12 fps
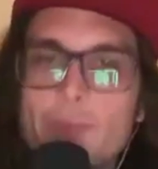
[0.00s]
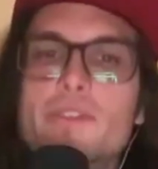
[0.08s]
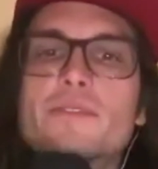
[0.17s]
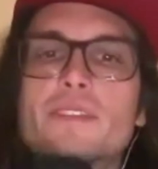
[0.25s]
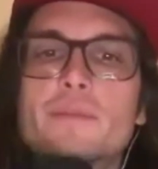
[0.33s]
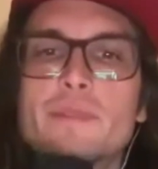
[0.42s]

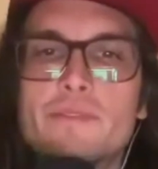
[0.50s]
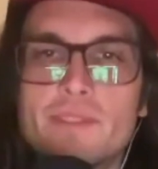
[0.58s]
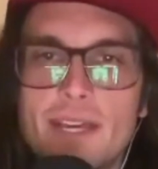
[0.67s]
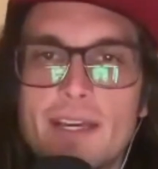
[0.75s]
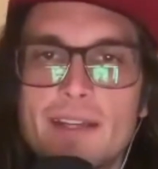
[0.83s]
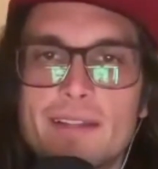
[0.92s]
some of
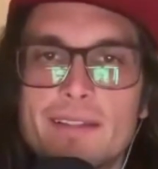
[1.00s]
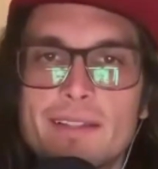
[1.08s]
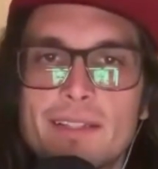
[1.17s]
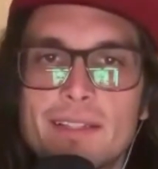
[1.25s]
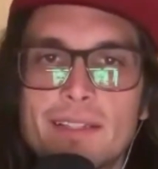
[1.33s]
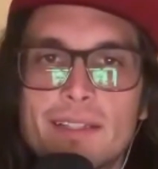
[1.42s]
that.
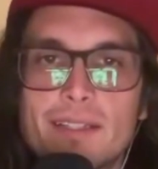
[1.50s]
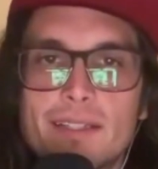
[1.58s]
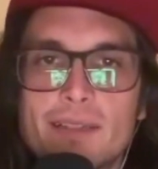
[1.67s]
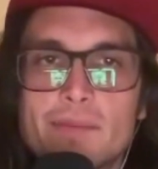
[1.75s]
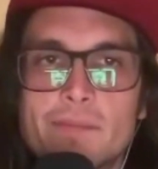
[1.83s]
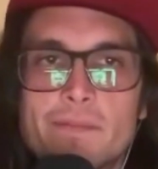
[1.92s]

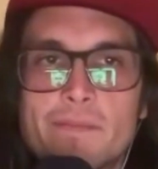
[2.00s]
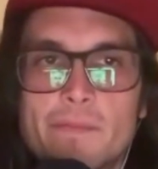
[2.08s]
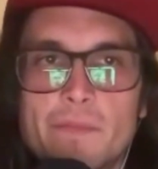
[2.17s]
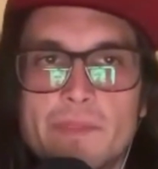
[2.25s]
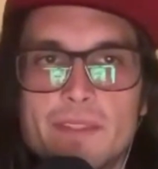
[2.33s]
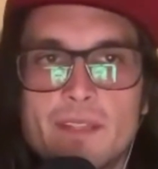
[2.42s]
um
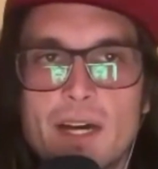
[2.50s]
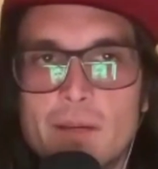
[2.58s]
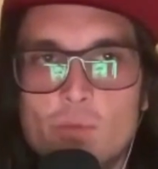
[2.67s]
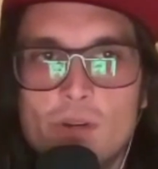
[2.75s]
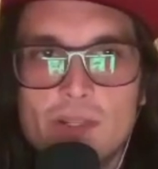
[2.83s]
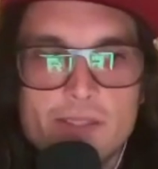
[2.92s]
God
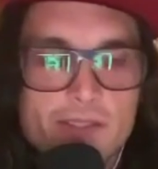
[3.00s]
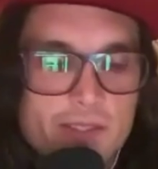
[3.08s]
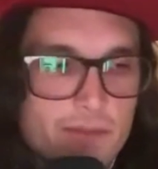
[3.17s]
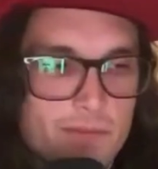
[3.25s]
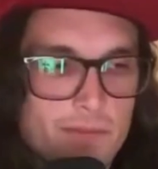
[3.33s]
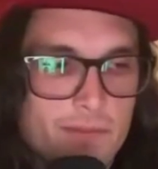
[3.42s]
wants
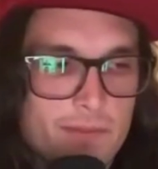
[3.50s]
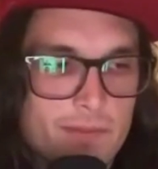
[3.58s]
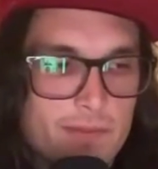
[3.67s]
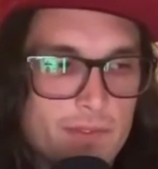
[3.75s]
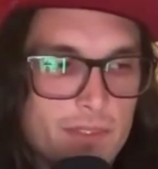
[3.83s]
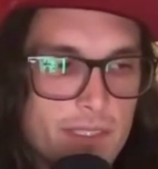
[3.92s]
to
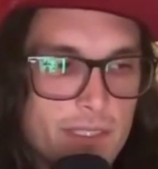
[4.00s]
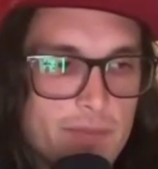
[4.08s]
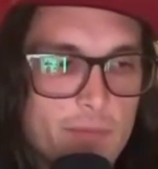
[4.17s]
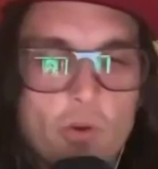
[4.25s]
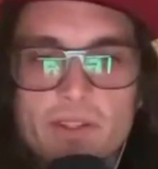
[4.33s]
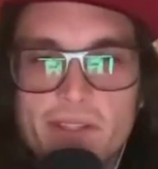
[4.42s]
is
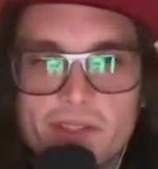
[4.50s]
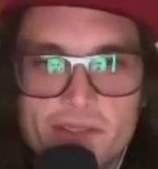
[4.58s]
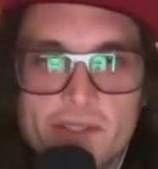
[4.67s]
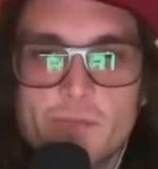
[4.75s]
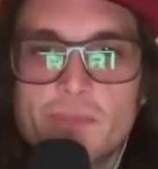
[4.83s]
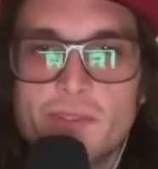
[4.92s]
more
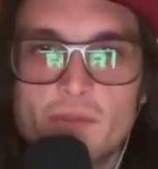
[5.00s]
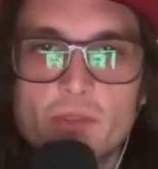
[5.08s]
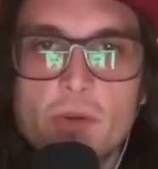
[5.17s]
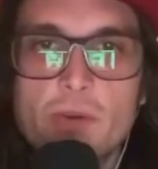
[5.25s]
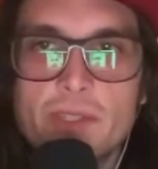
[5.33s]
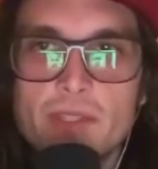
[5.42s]
concerned with
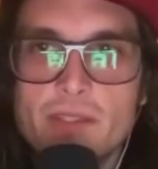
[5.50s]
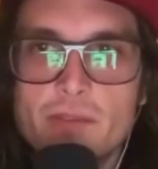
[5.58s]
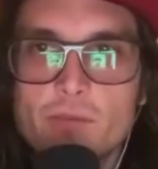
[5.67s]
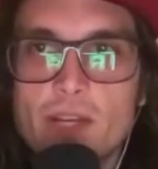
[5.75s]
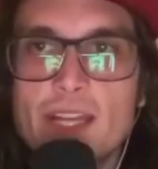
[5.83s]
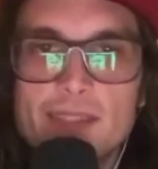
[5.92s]
growing us
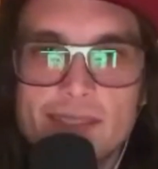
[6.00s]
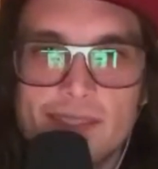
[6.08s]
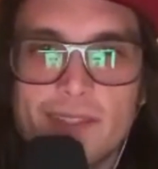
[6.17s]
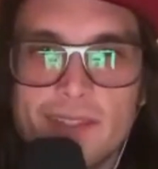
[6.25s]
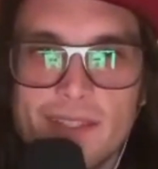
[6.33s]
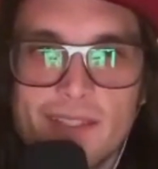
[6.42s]
rightly
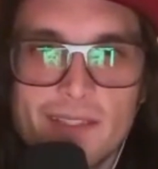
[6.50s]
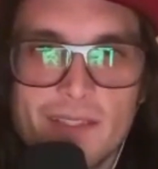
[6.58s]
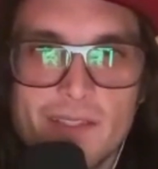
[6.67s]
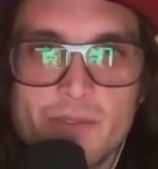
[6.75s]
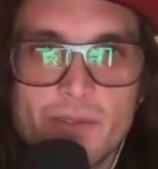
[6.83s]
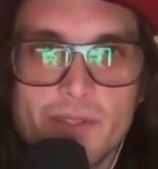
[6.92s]
than he
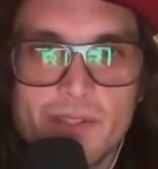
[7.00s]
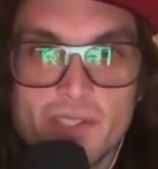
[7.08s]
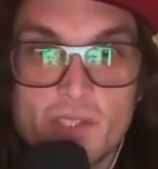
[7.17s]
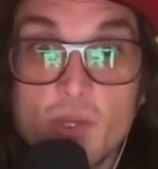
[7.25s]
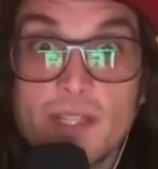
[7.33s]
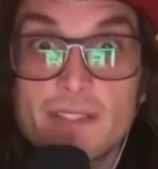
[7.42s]
is growing us
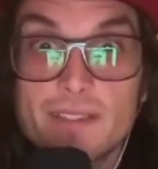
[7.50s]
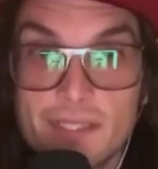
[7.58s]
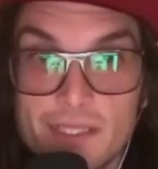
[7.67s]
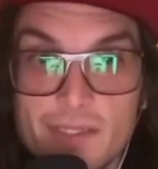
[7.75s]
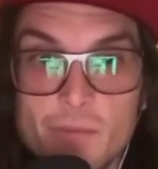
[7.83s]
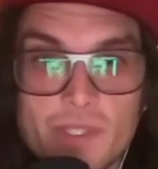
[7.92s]

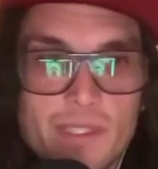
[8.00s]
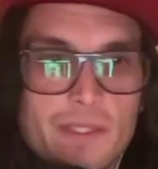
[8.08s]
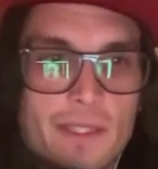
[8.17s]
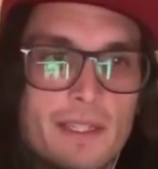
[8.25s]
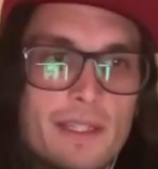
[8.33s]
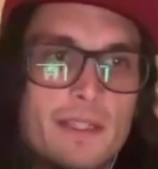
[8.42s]
quickly.
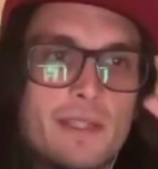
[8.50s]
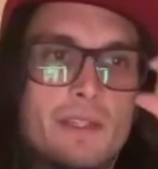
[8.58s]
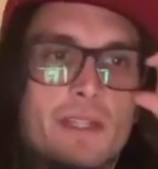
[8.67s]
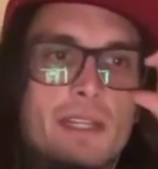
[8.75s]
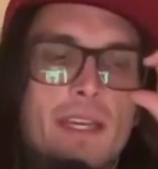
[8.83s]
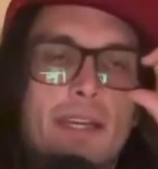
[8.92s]

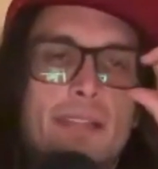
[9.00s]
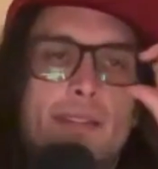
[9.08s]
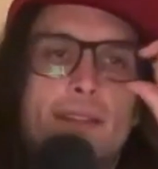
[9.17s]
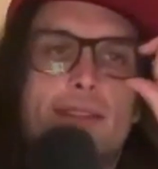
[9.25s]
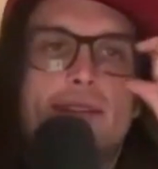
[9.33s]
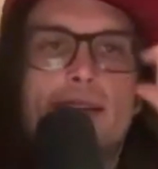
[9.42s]

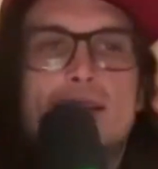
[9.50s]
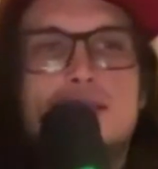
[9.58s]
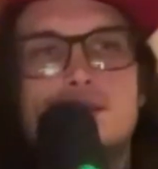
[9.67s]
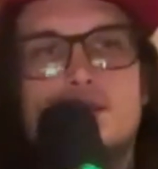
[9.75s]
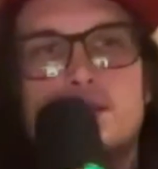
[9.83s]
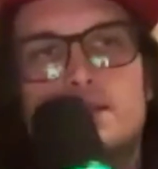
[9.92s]
And
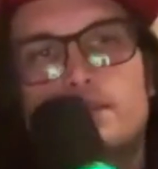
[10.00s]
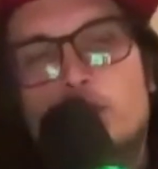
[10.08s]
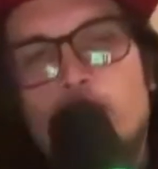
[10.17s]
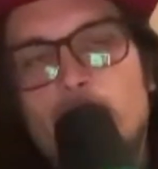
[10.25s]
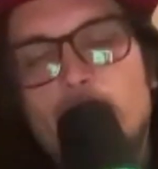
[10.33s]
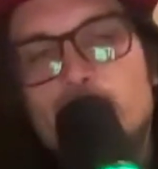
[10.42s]
that's kind of a
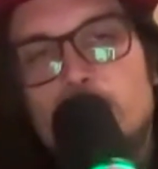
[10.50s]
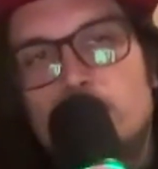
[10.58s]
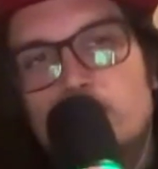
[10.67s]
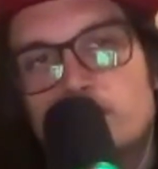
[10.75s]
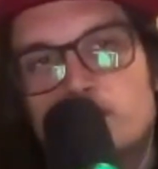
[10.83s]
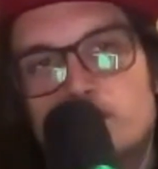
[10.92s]
hard
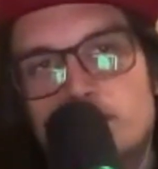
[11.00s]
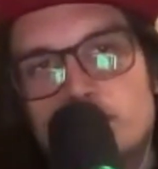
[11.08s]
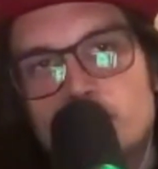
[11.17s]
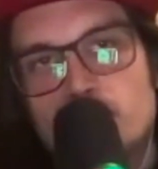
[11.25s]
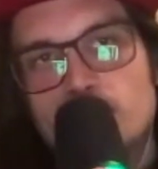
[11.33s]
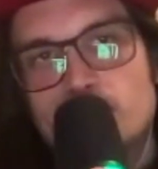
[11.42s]
urge
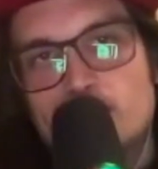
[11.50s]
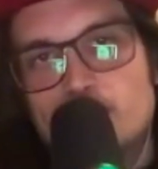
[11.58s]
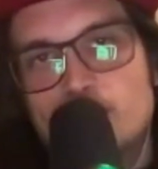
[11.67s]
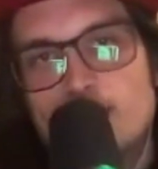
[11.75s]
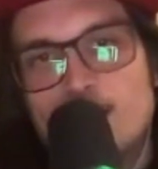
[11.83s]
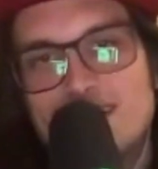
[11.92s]
for us to
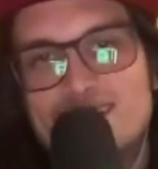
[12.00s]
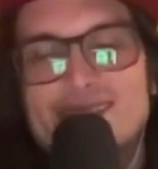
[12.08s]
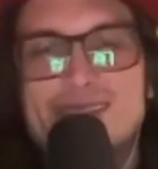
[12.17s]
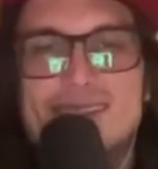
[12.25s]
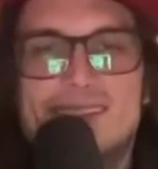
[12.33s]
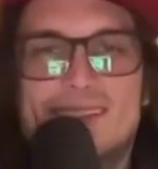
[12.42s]
fight.
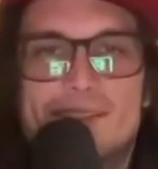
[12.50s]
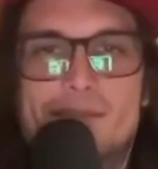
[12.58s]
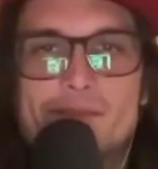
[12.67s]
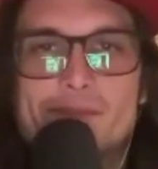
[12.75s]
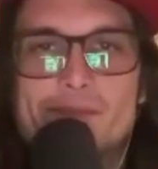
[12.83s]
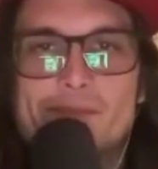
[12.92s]

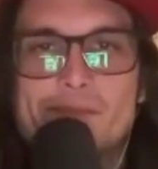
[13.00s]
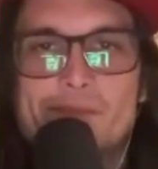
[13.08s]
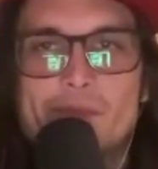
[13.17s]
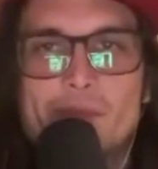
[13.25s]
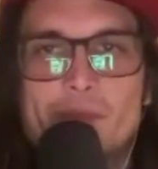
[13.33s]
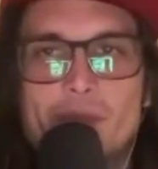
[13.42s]

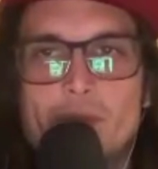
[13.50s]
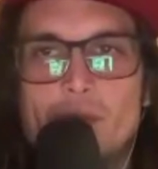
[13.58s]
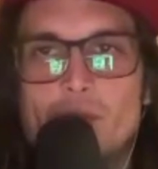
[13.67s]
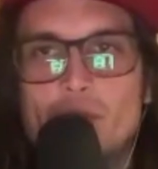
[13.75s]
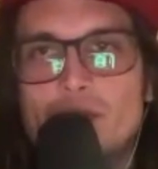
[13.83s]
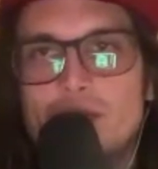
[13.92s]
But
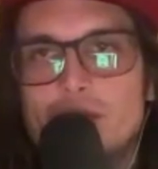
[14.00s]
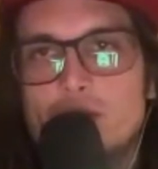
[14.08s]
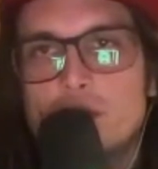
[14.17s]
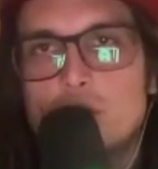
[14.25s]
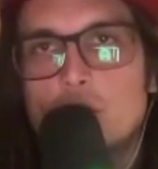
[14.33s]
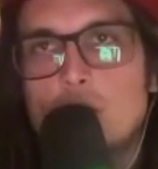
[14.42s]
we need to
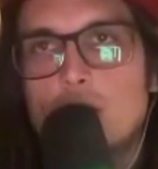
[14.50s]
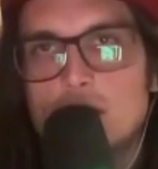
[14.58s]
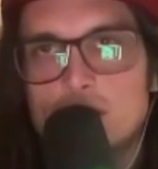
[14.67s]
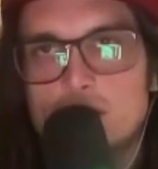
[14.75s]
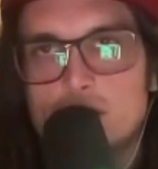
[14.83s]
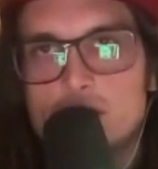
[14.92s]
grow well,